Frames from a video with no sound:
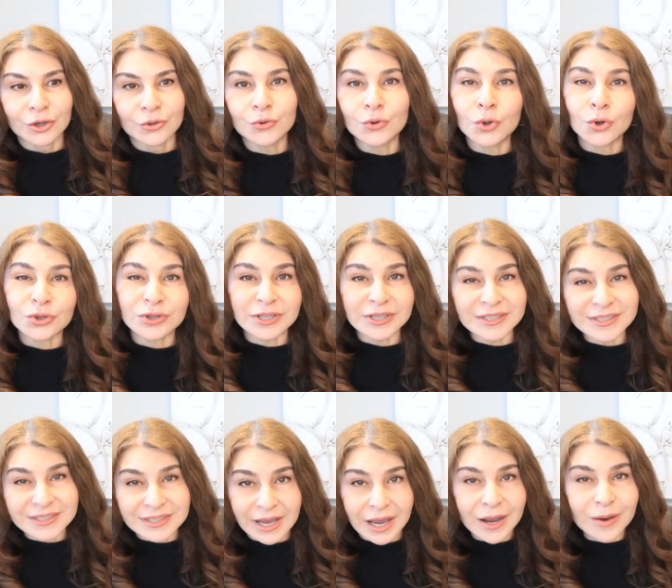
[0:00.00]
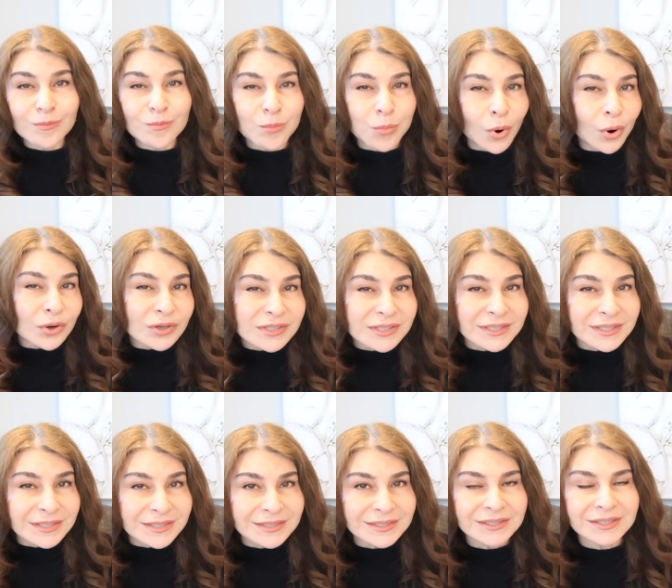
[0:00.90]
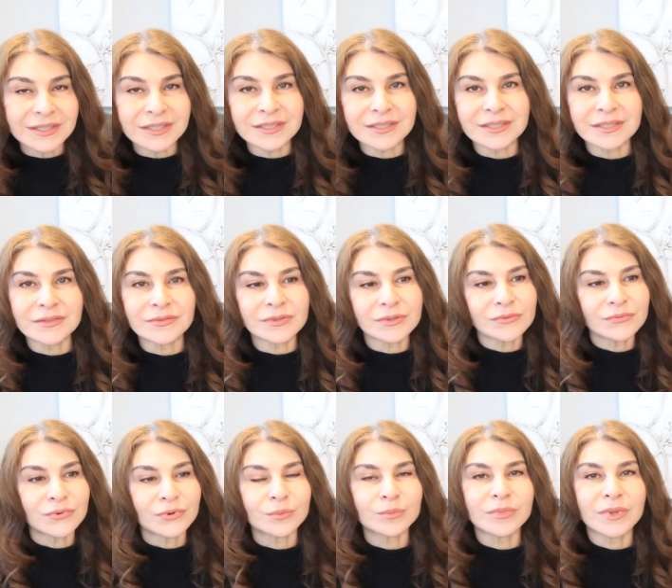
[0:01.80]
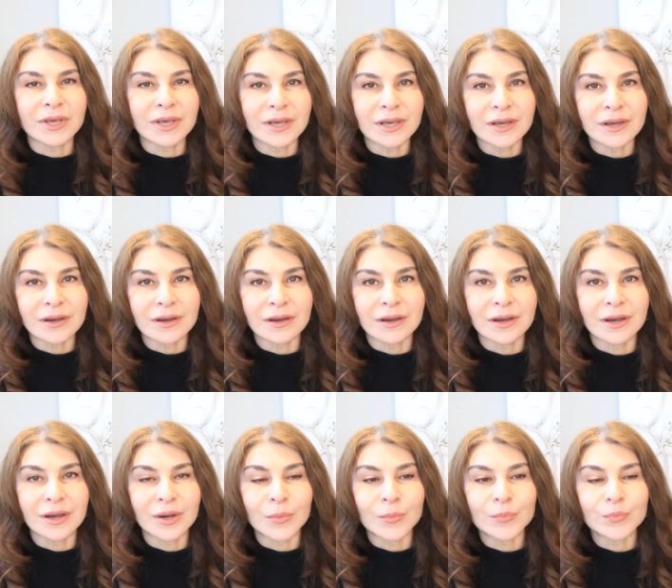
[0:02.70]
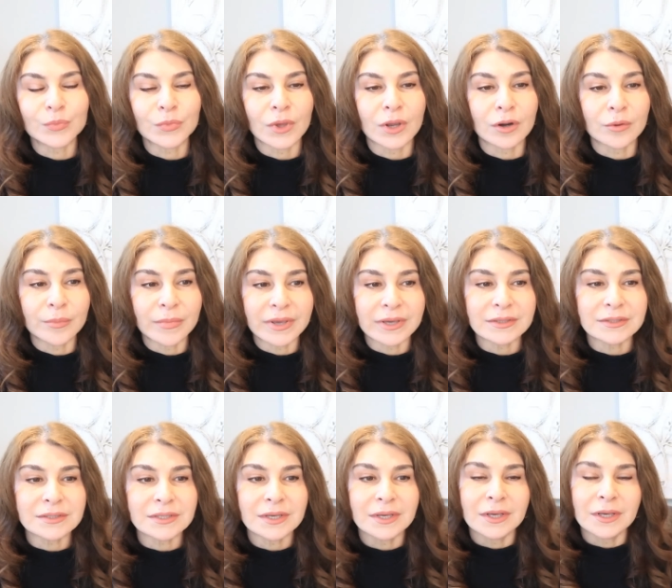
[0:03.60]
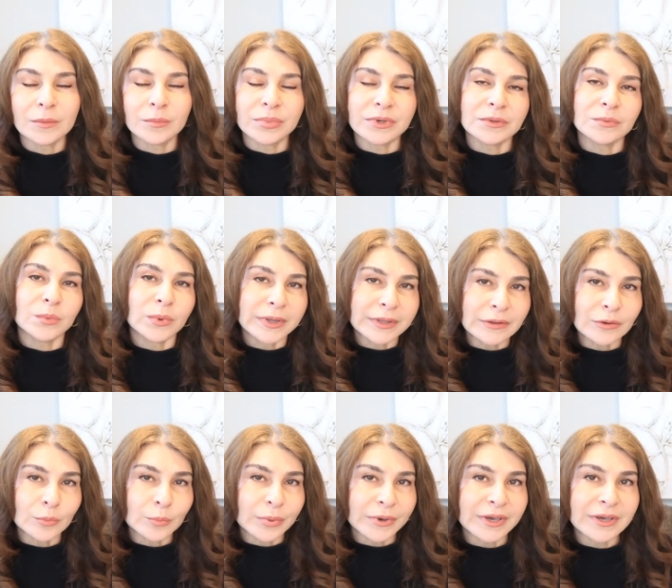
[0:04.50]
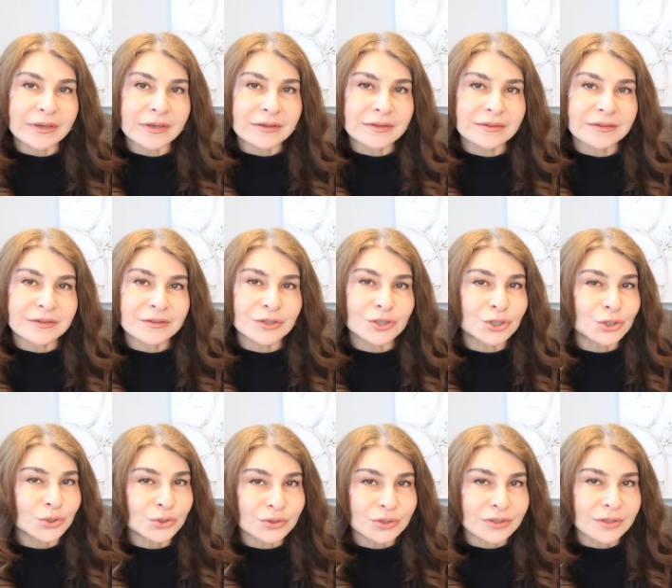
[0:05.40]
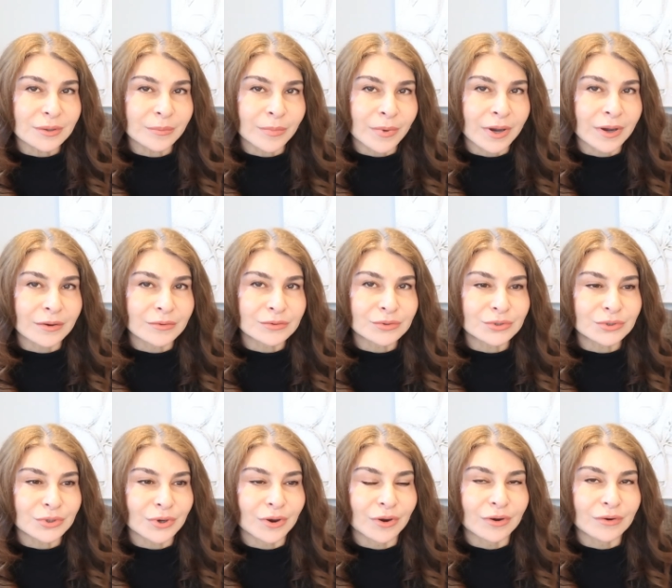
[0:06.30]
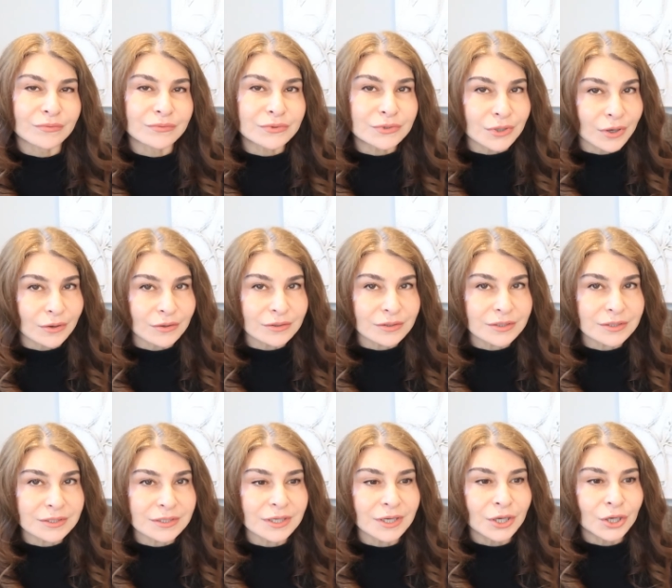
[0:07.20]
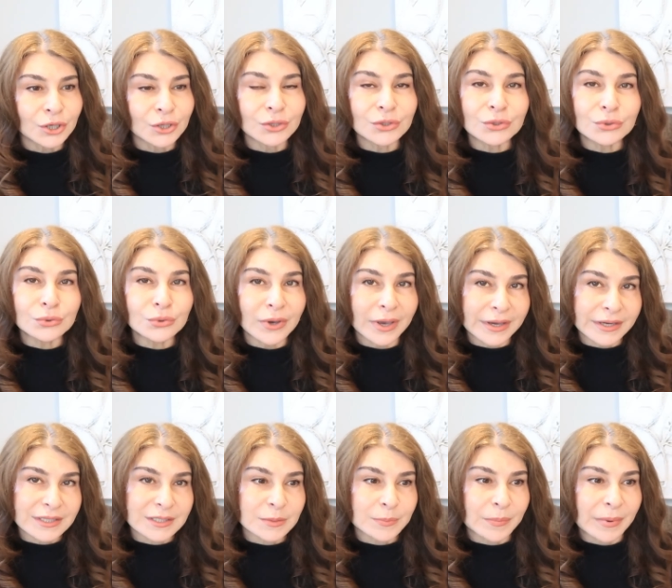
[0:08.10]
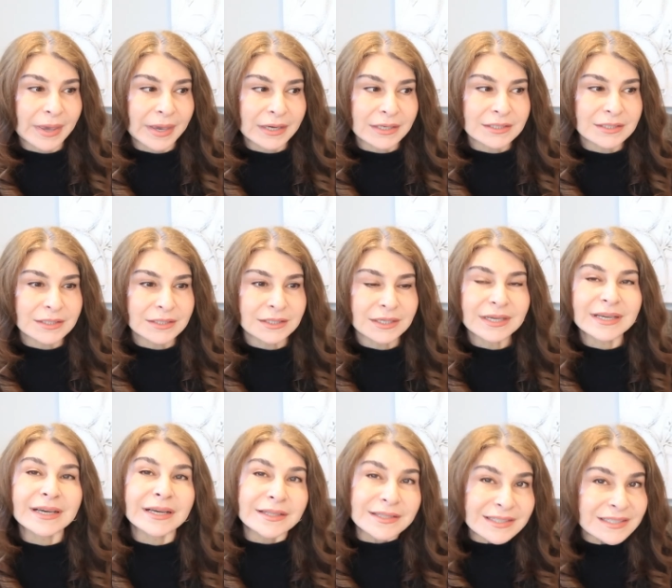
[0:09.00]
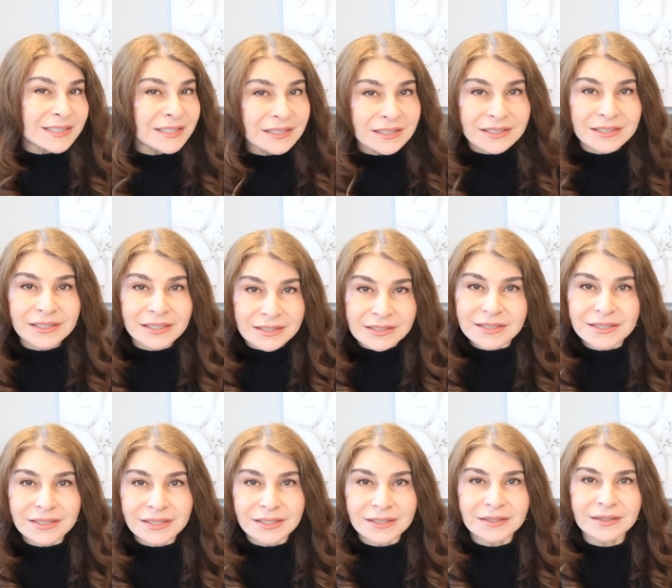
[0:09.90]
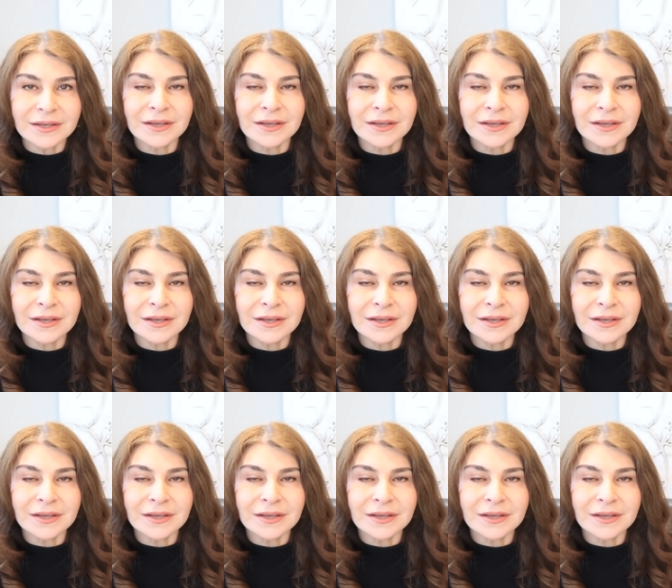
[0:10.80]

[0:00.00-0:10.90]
not exact boxes receiving from the Hermes. But when you pay certain amount of dollars, you expect consistency